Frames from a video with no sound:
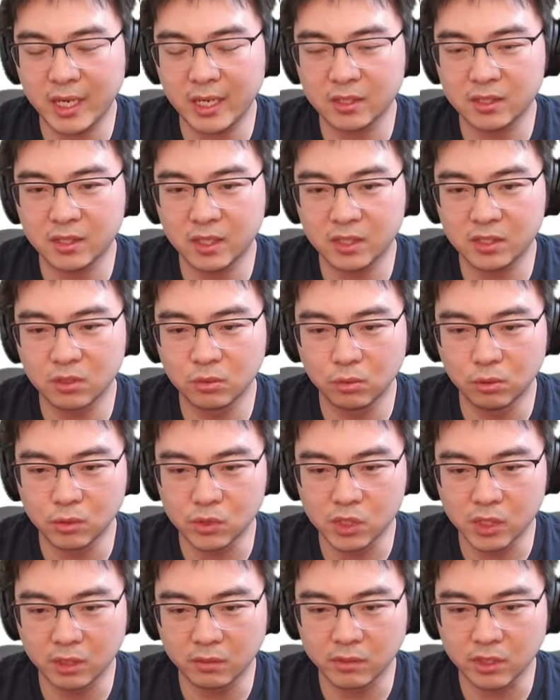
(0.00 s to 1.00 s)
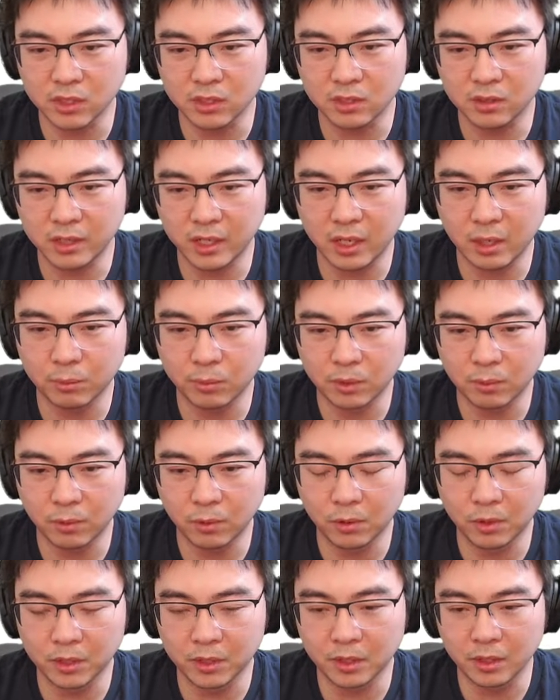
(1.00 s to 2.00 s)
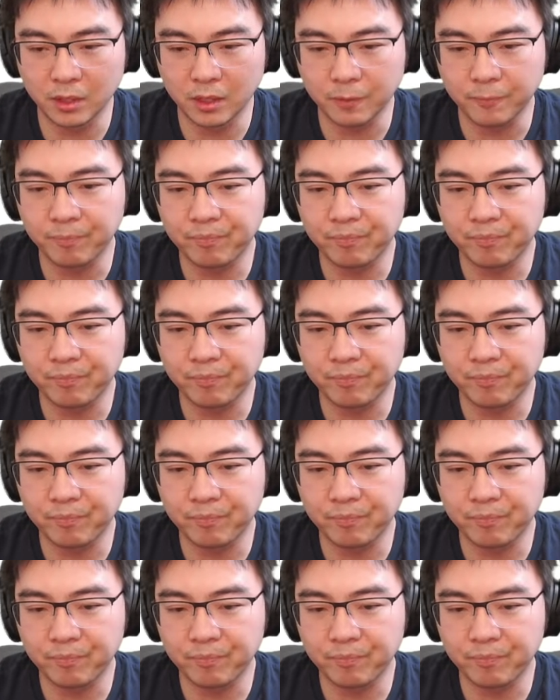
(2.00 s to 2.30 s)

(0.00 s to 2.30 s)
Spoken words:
access Google service that I'm deploying in here.